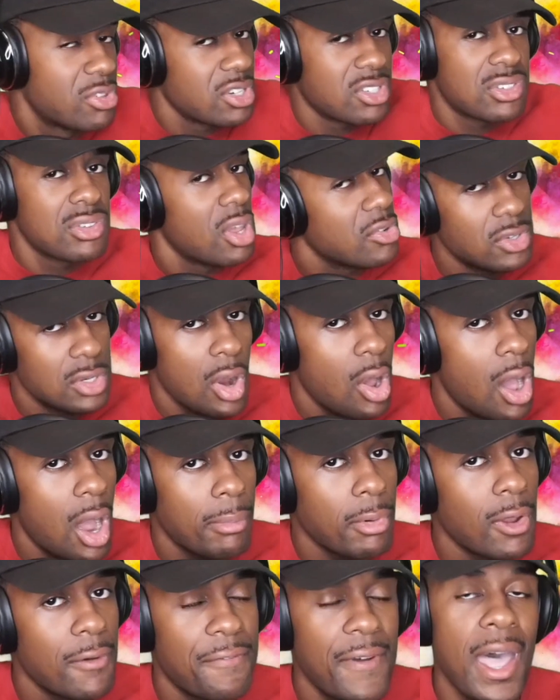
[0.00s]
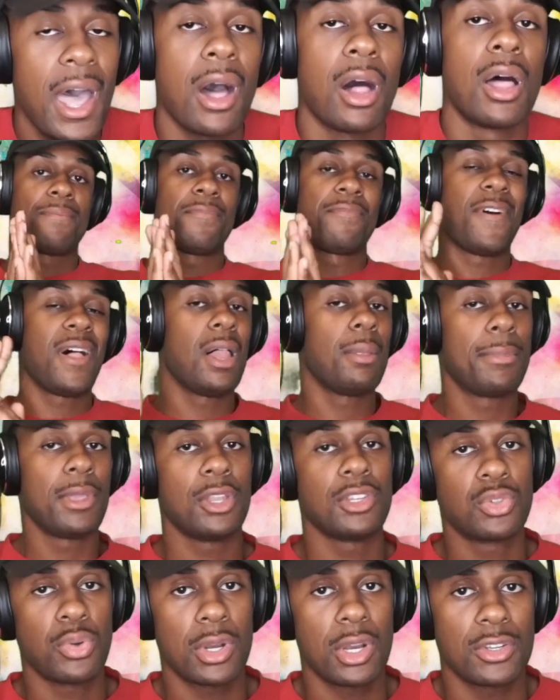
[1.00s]
There's no harm, no foul. Follow me
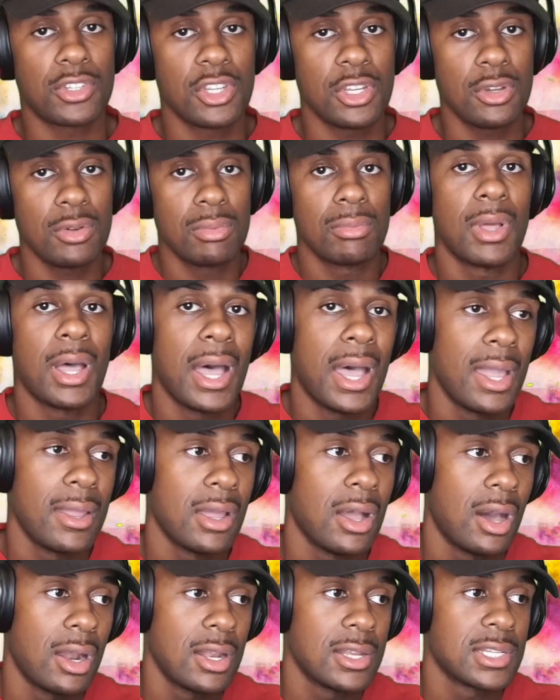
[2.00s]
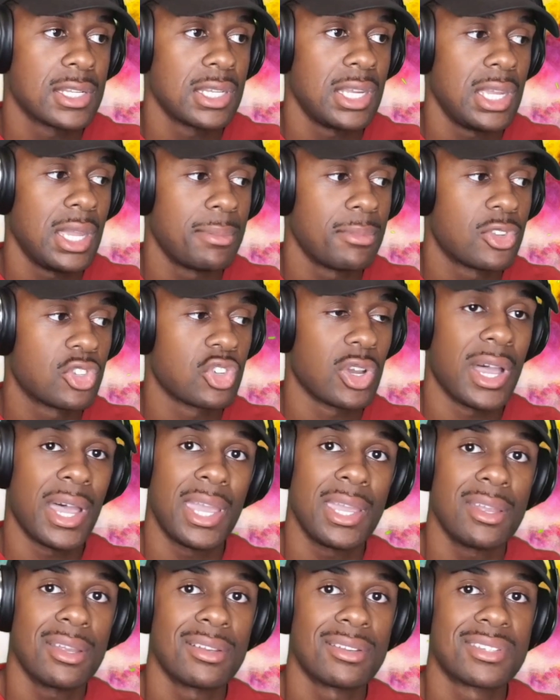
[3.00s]
on Twitter too. I honestly am
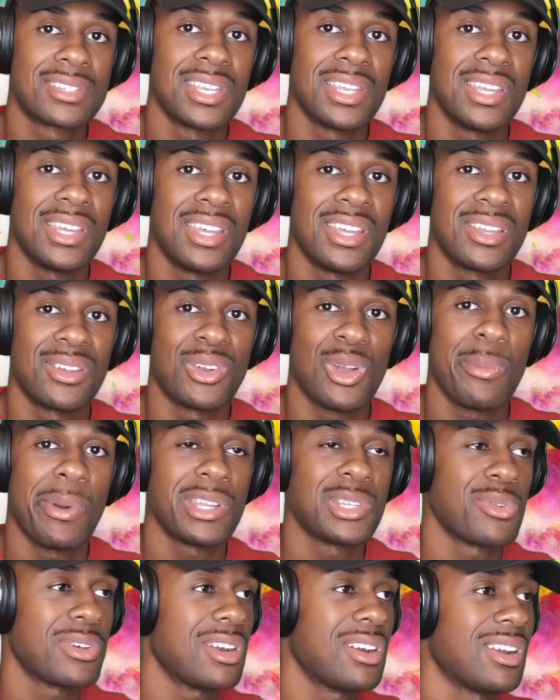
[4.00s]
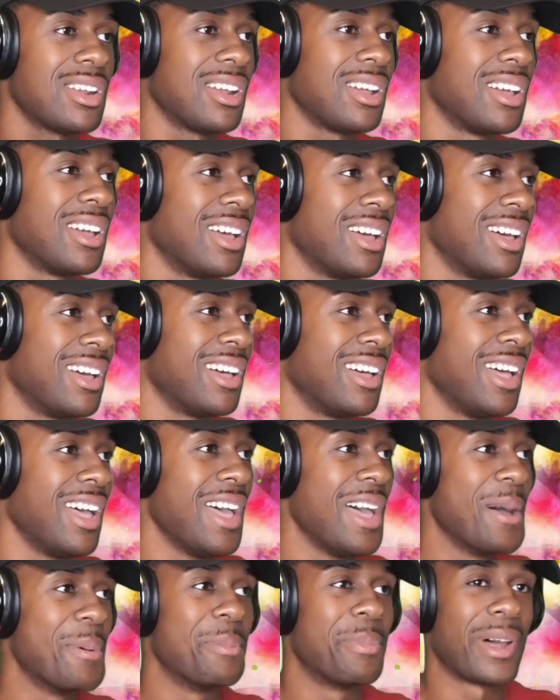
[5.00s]
trying to grow my Twitter,
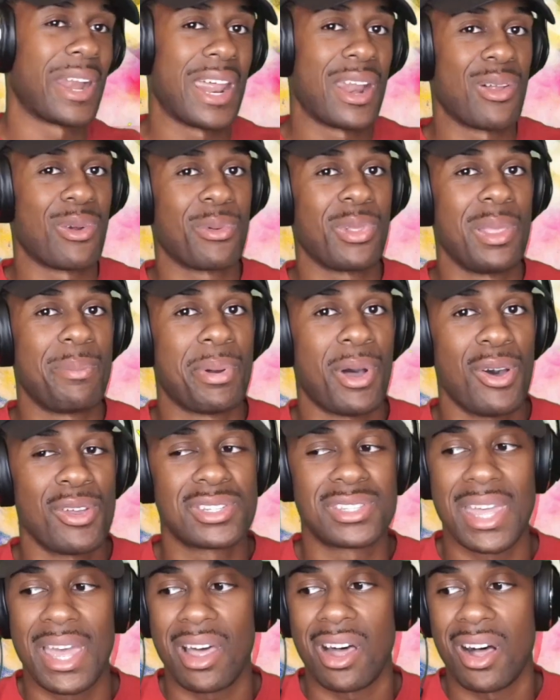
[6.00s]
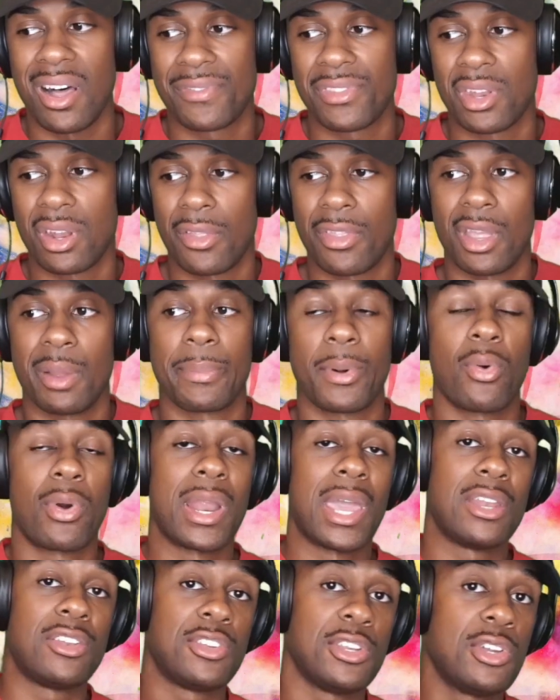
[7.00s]
but I don't really post that often on there. But
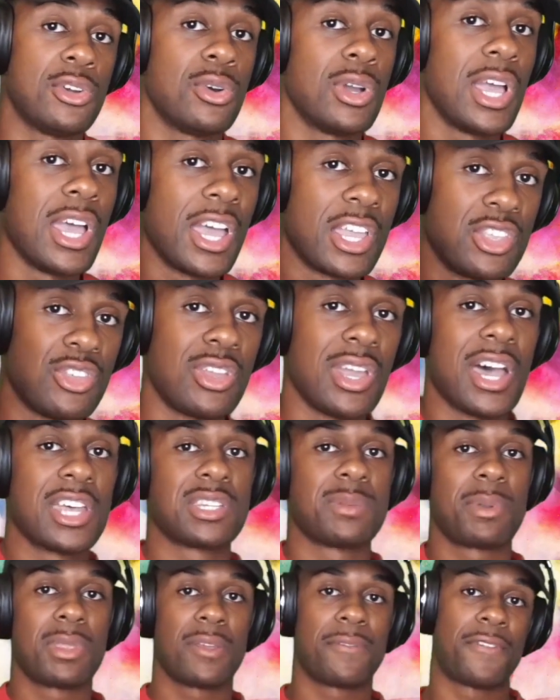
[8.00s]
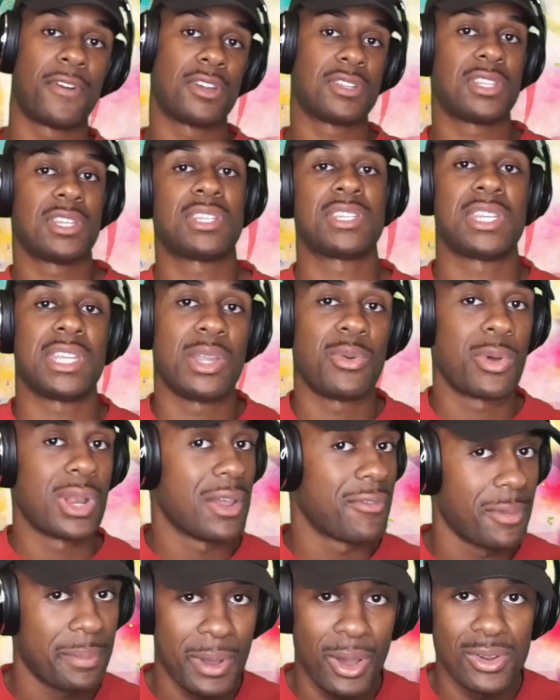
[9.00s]
when I do, you guys will be the first to see
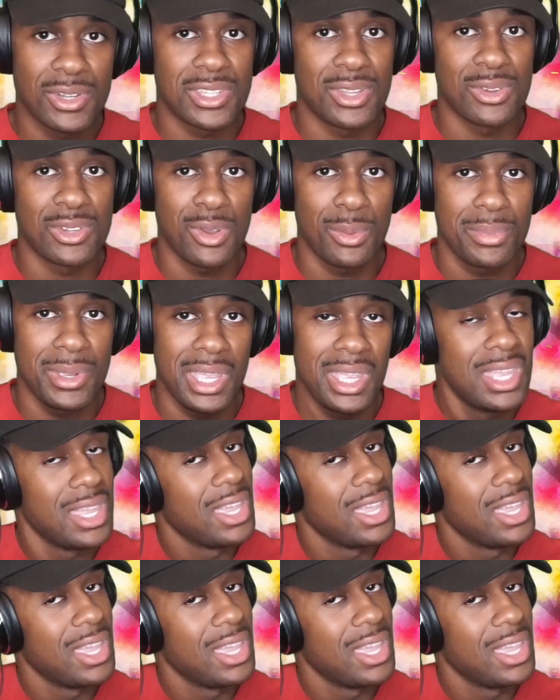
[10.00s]
whatever post those will be.